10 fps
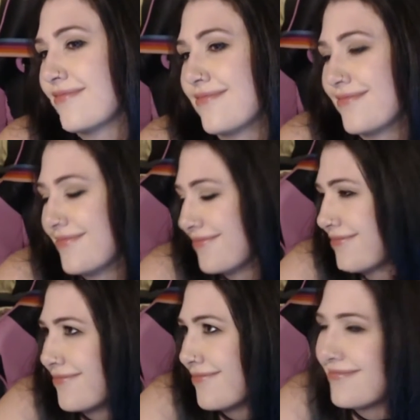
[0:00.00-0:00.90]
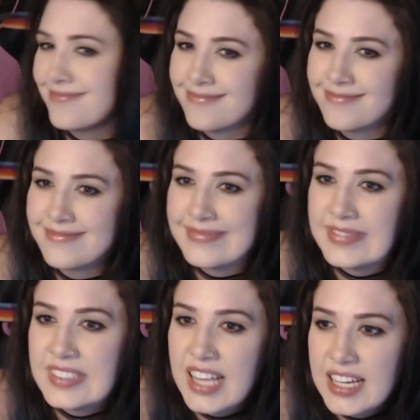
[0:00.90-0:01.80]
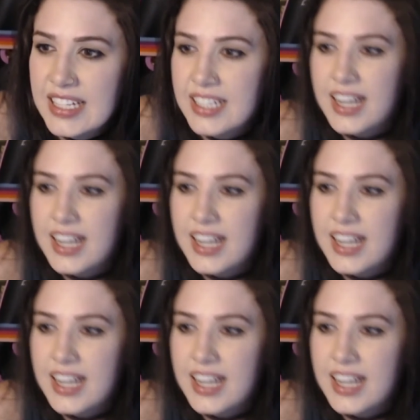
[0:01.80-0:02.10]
my name to Generation War for some reason.